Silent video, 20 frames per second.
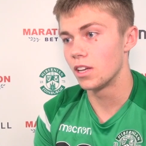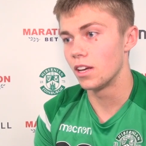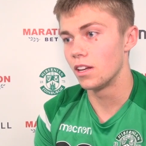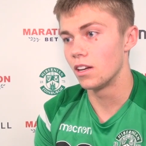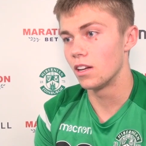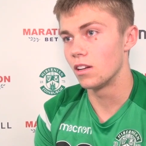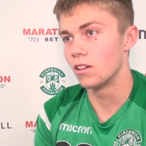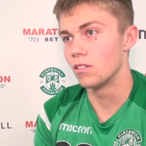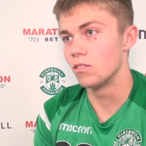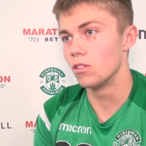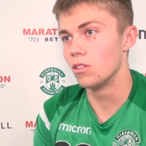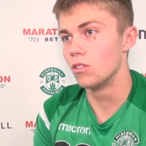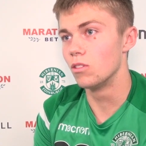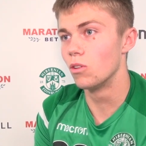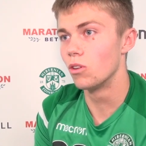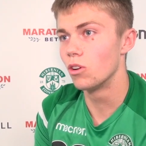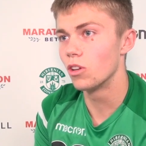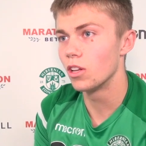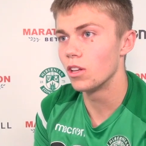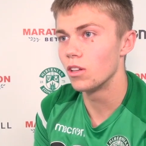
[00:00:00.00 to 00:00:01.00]
kind of
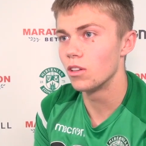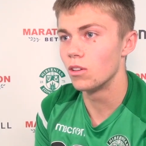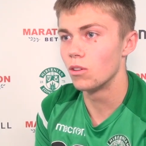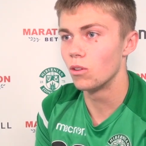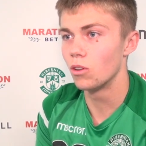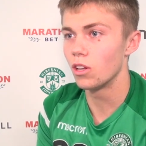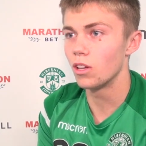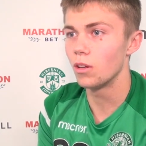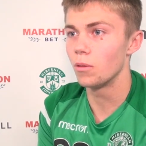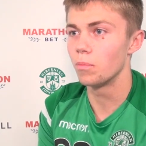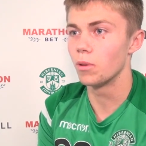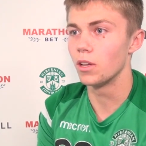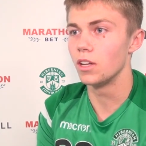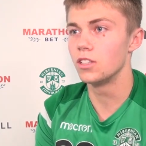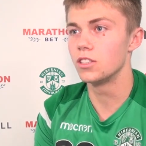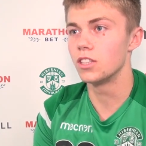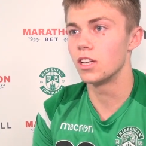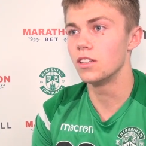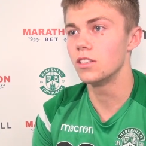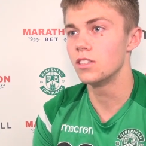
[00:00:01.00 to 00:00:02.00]
not really
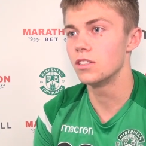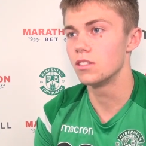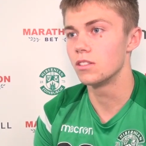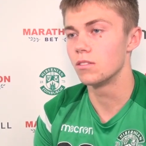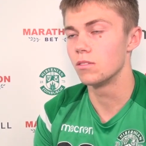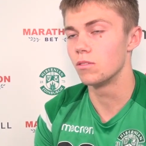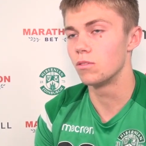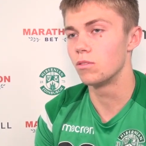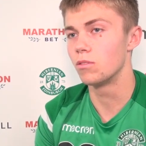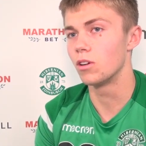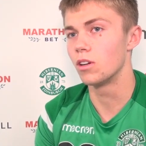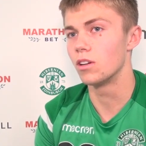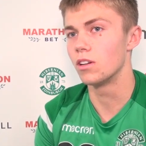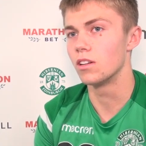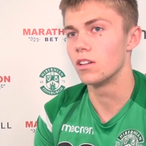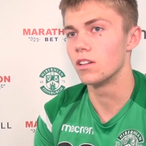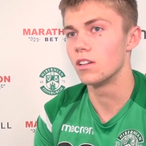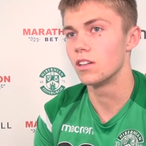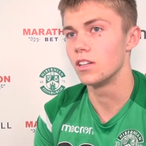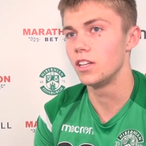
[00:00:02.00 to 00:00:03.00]
played since
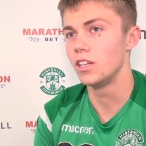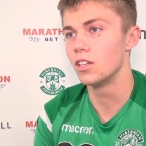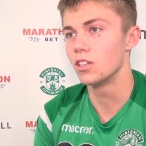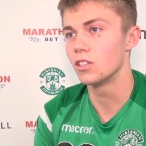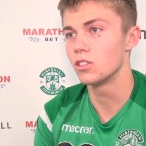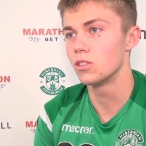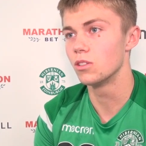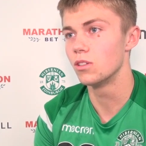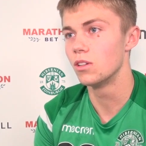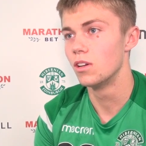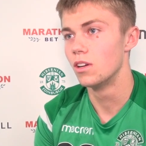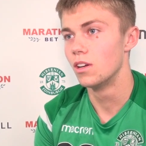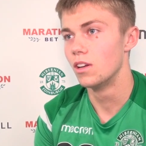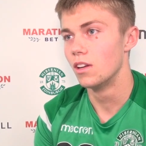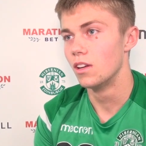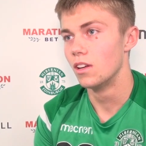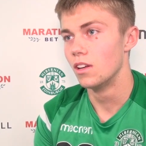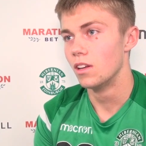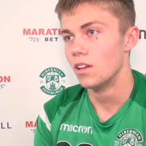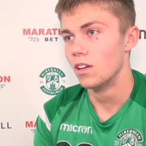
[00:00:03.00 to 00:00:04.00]
of a year or so.
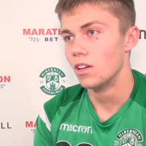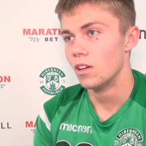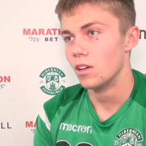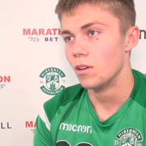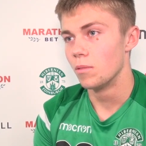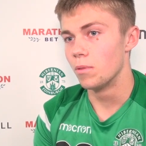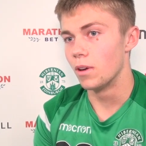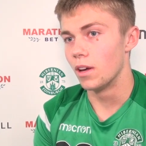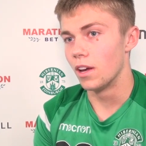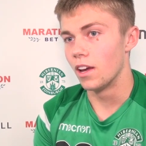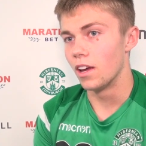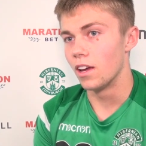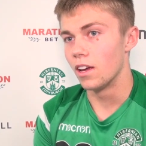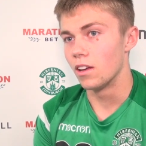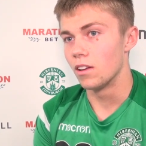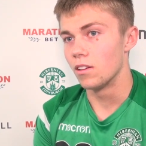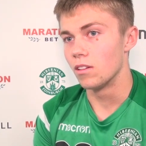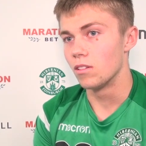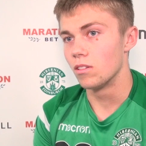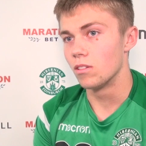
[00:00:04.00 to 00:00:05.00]

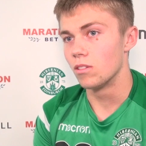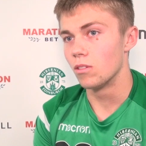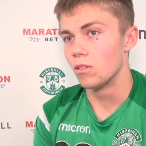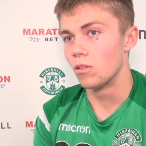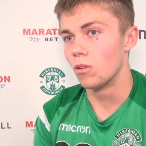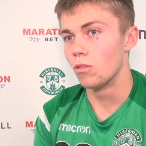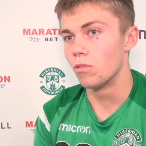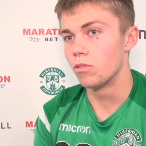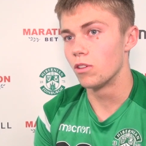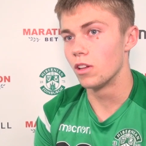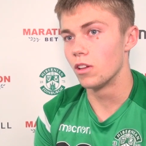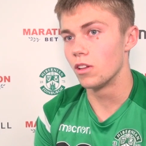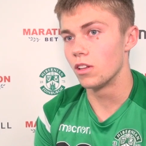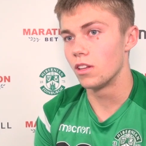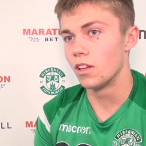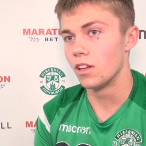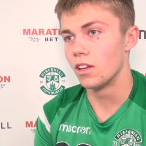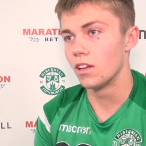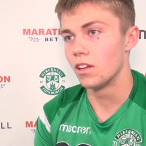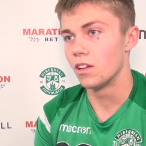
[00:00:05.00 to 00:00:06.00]
But hopefully
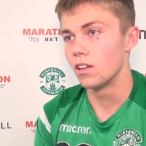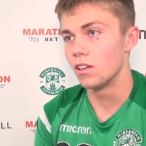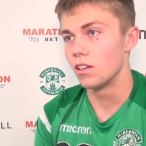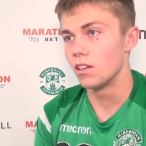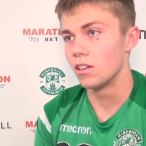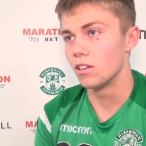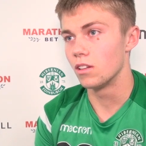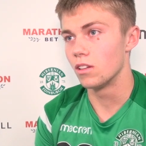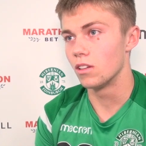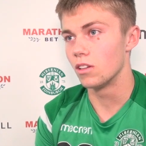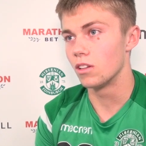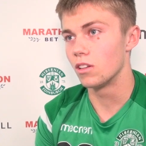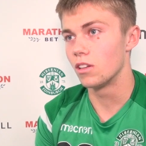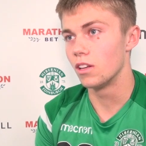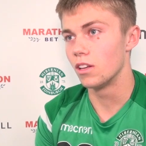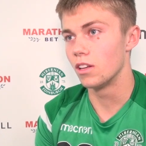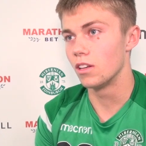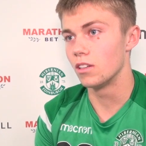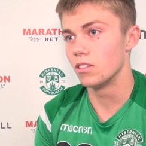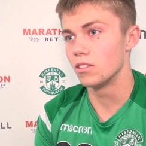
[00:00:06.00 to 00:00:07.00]

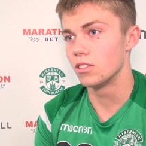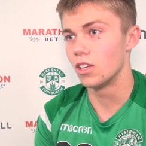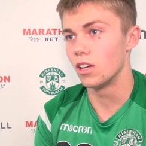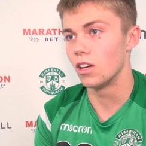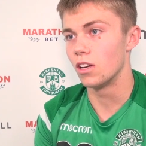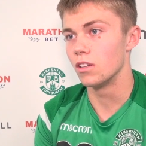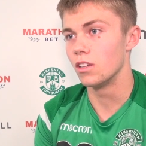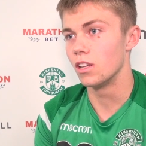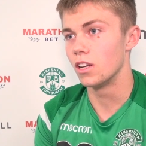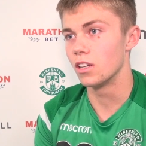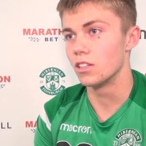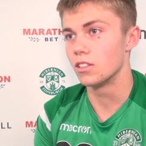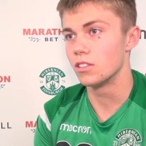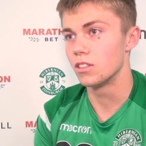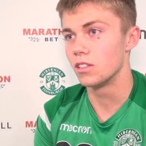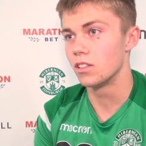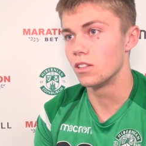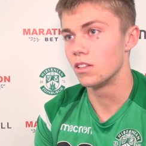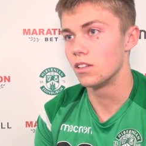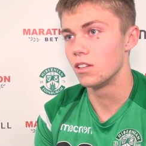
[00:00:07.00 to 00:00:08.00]
to start in the
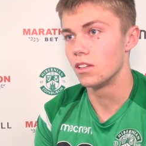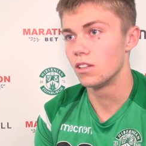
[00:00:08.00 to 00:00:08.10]
next